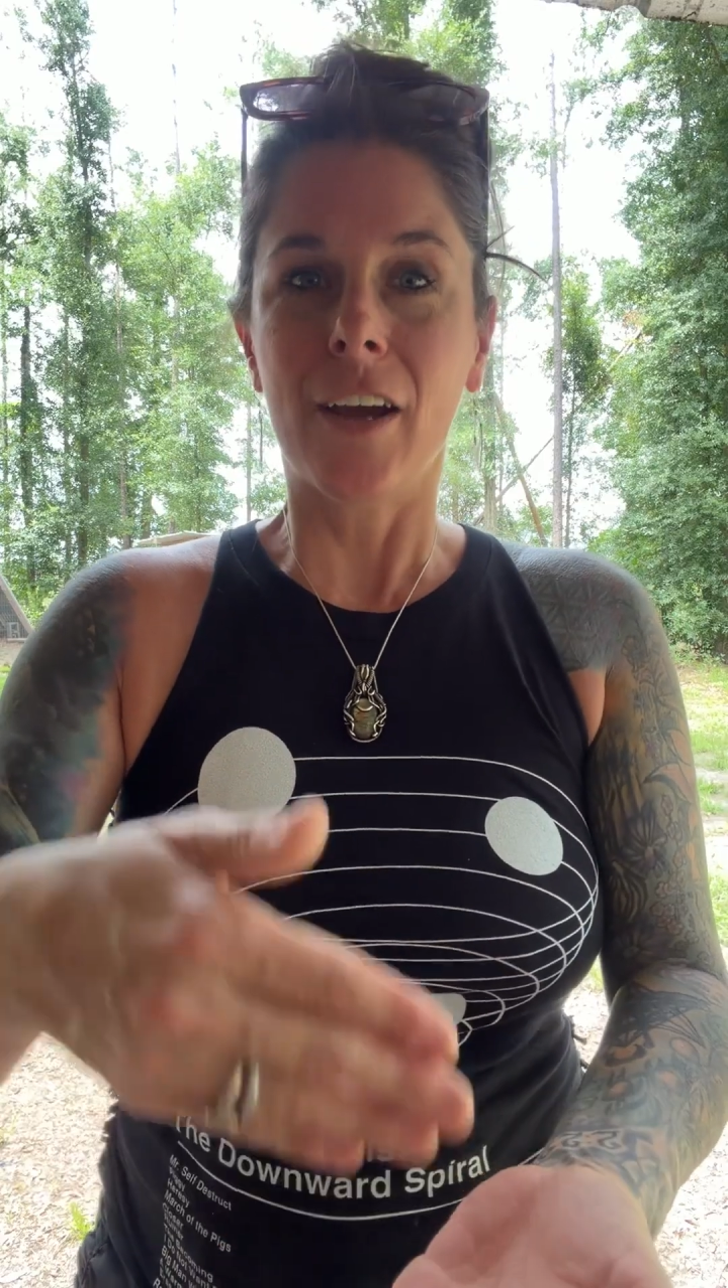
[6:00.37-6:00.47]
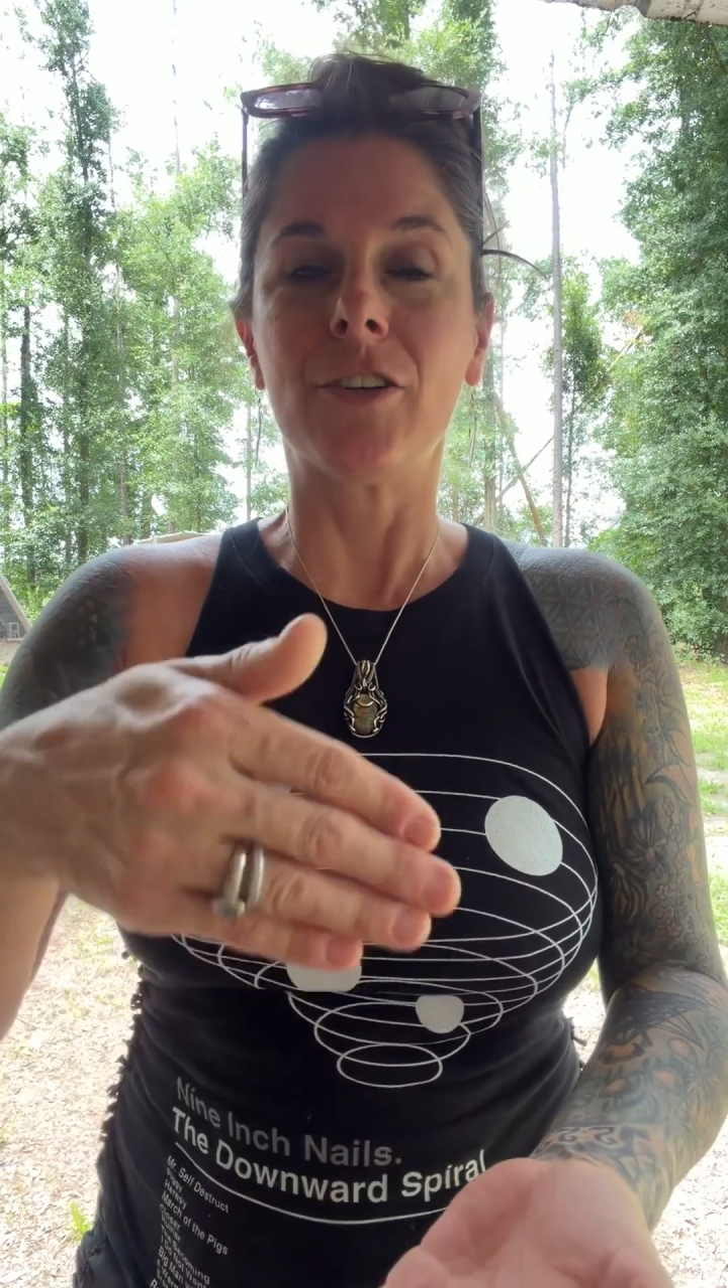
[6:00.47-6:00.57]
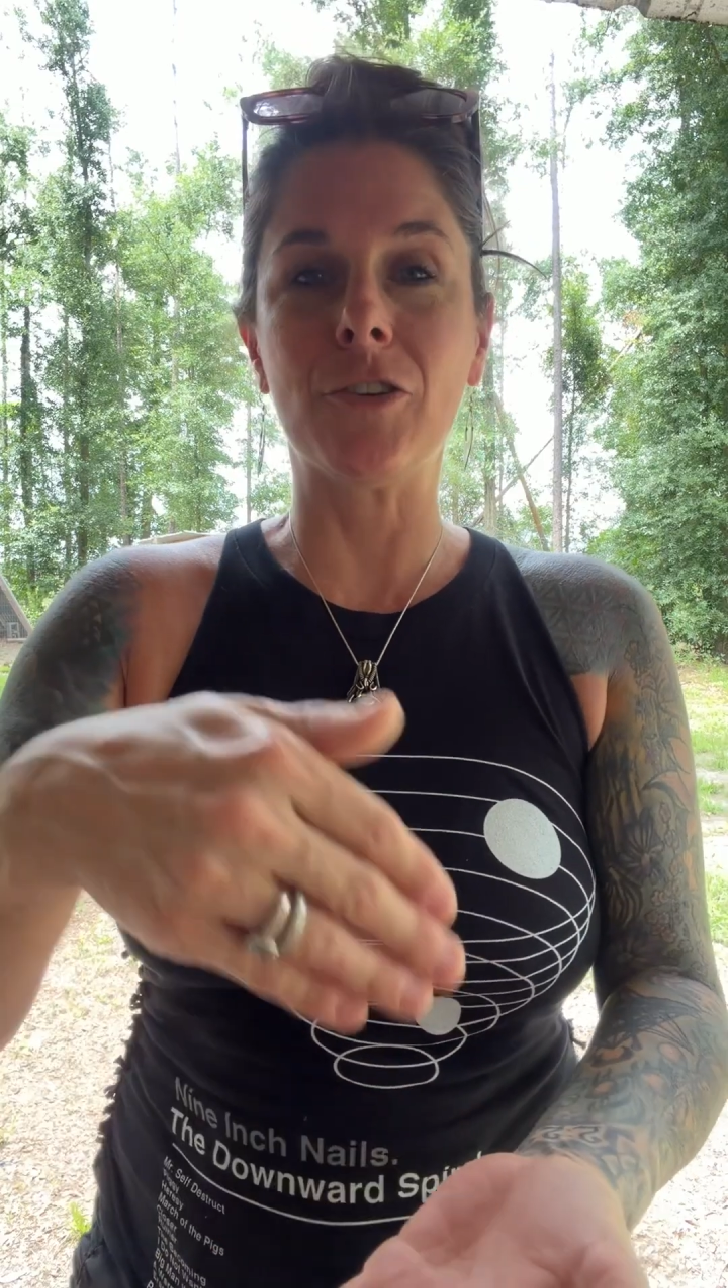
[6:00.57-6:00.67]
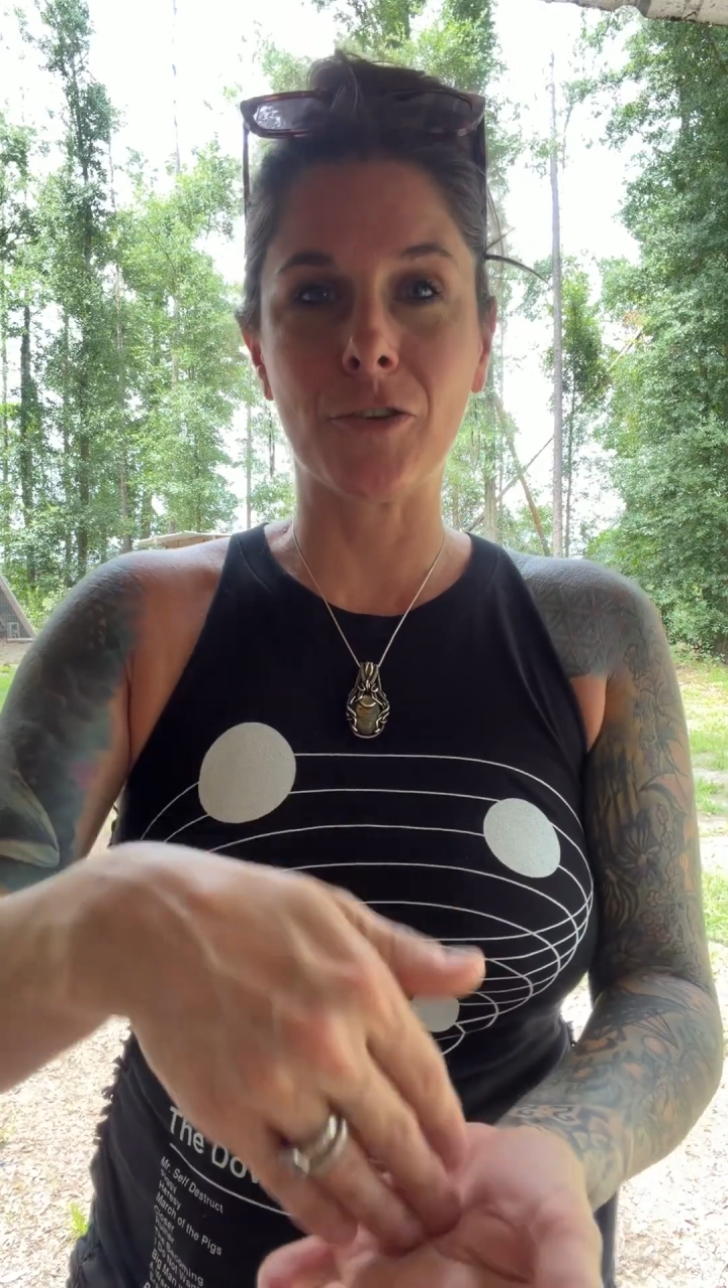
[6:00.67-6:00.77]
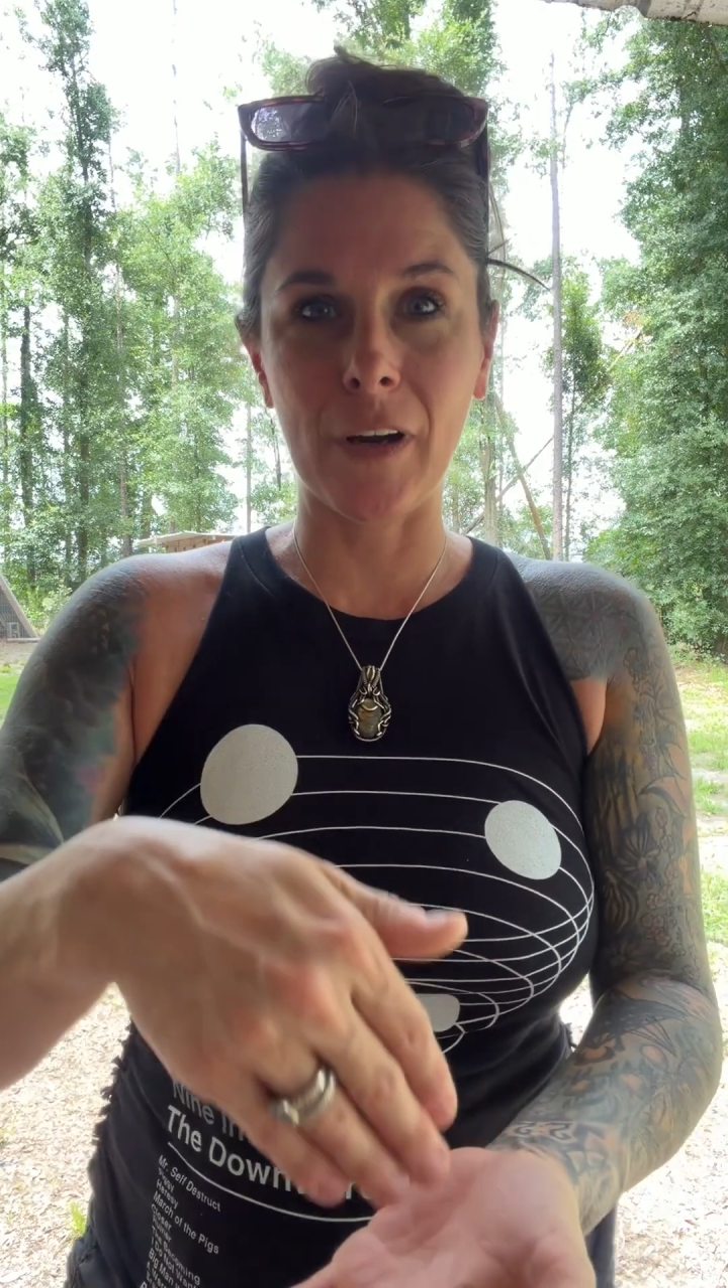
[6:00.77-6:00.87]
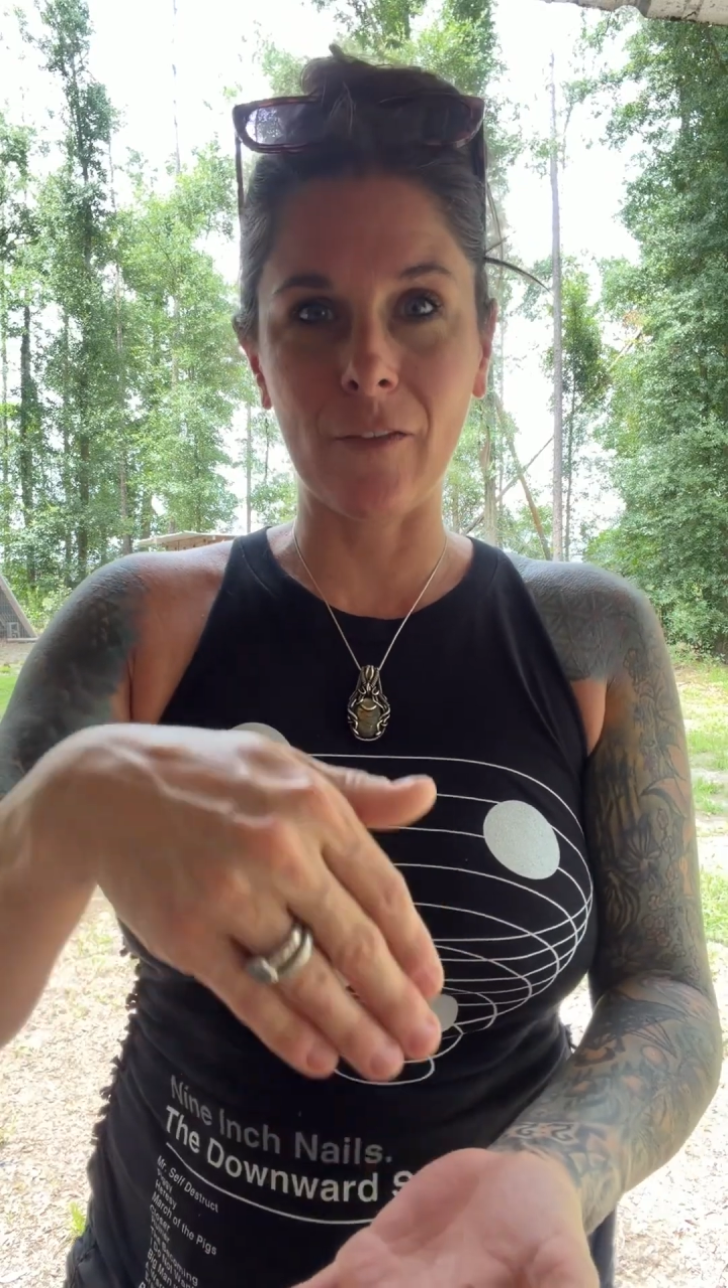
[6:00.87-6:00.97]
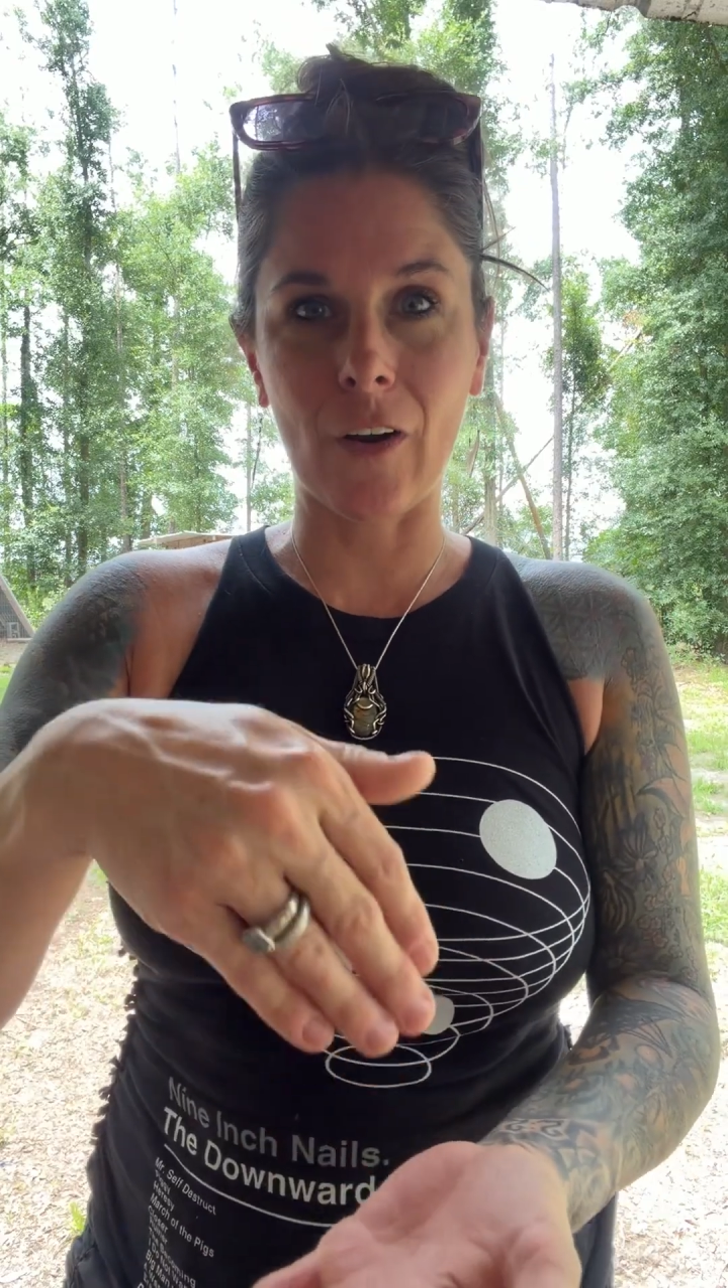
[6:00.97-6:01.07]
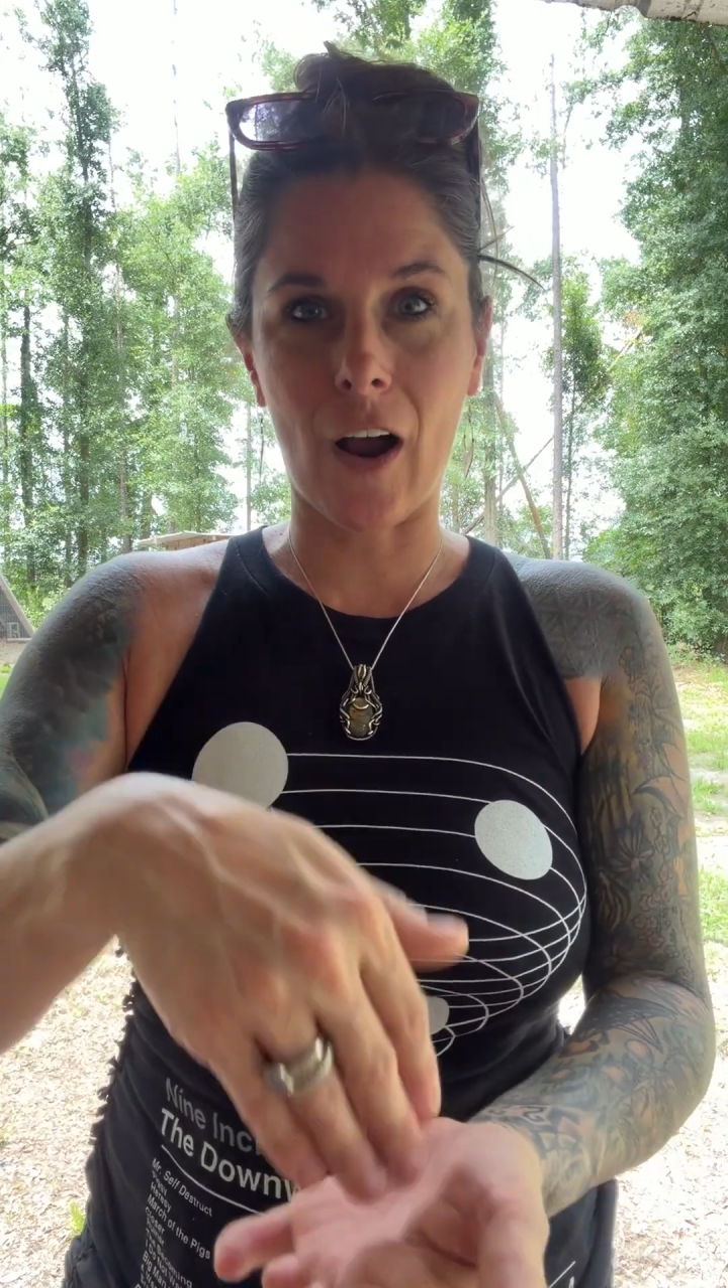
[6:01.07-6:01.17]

to treat for